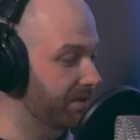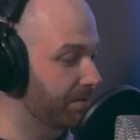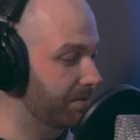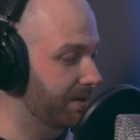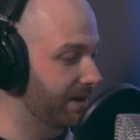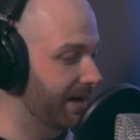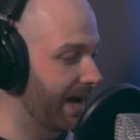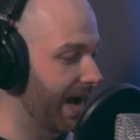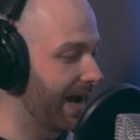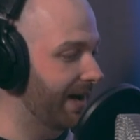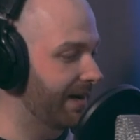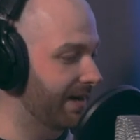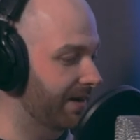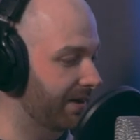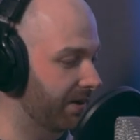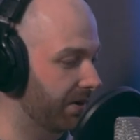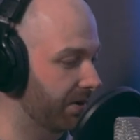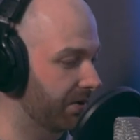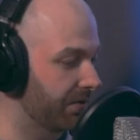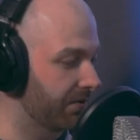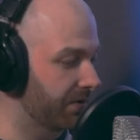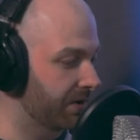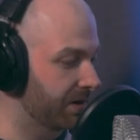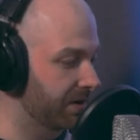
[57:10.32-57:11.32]
to be any
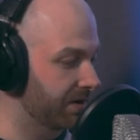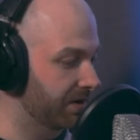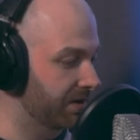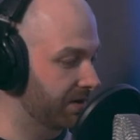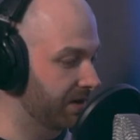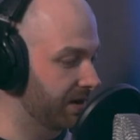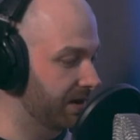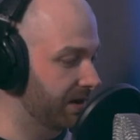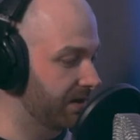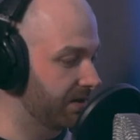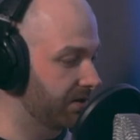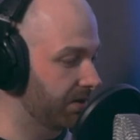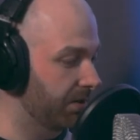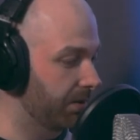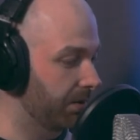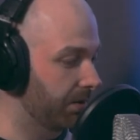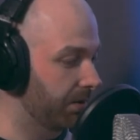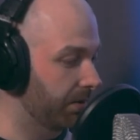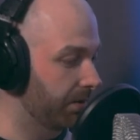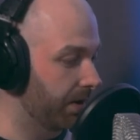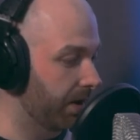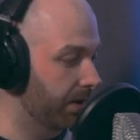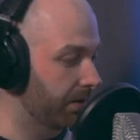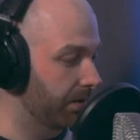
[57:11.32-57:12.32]
cure for the disease,
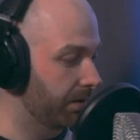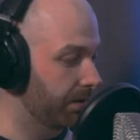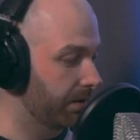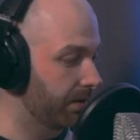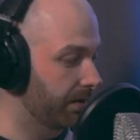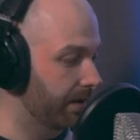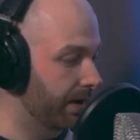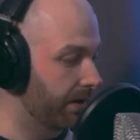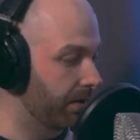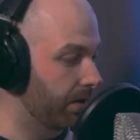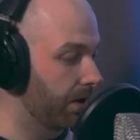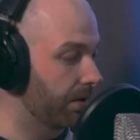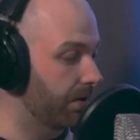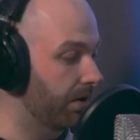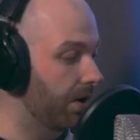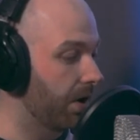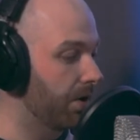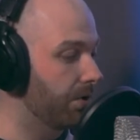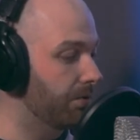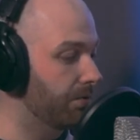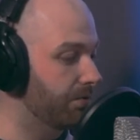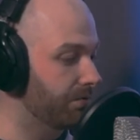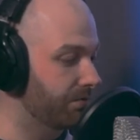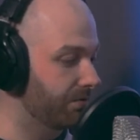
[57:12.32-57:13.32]
although there are
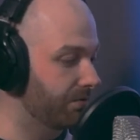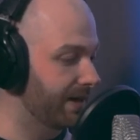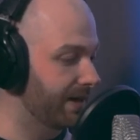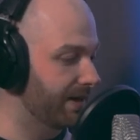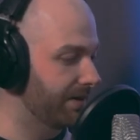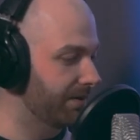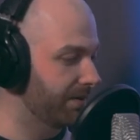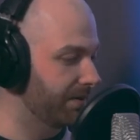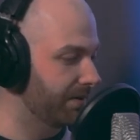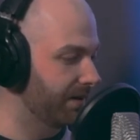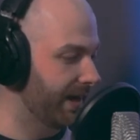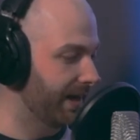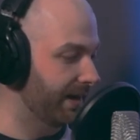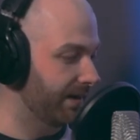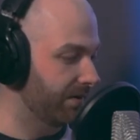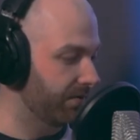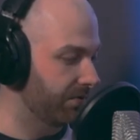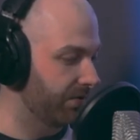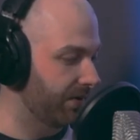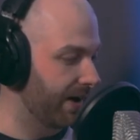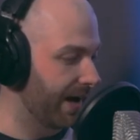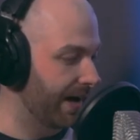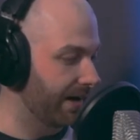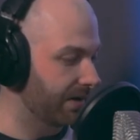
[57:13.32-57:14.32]
no real ill
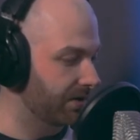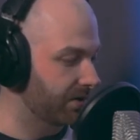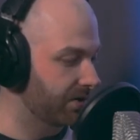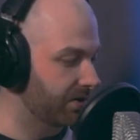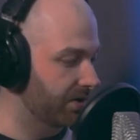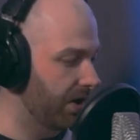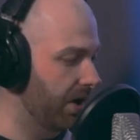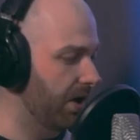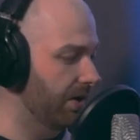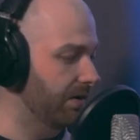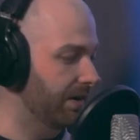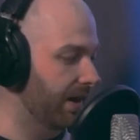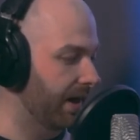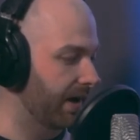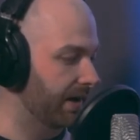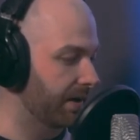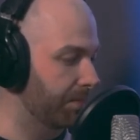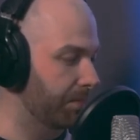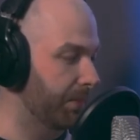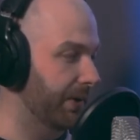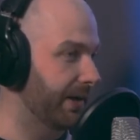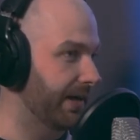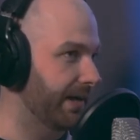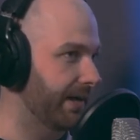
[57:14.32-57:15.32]
effects,
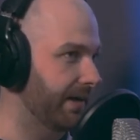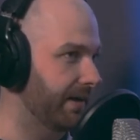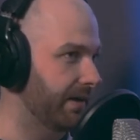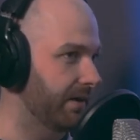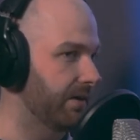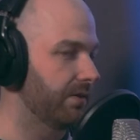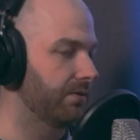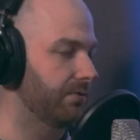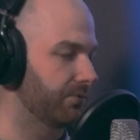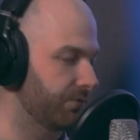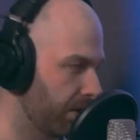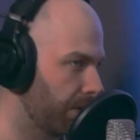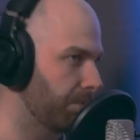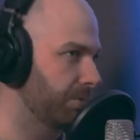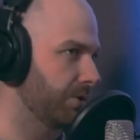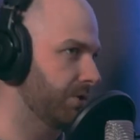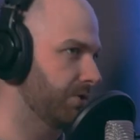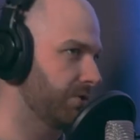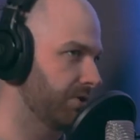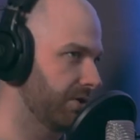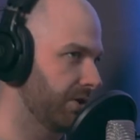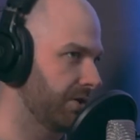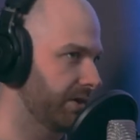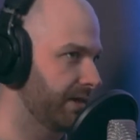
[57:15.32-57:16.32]
unlike being from
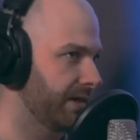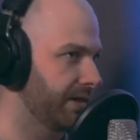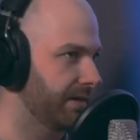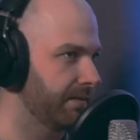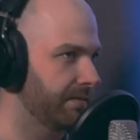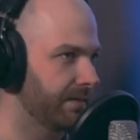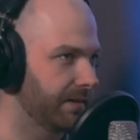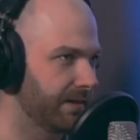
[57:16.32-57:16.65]
Kentucky.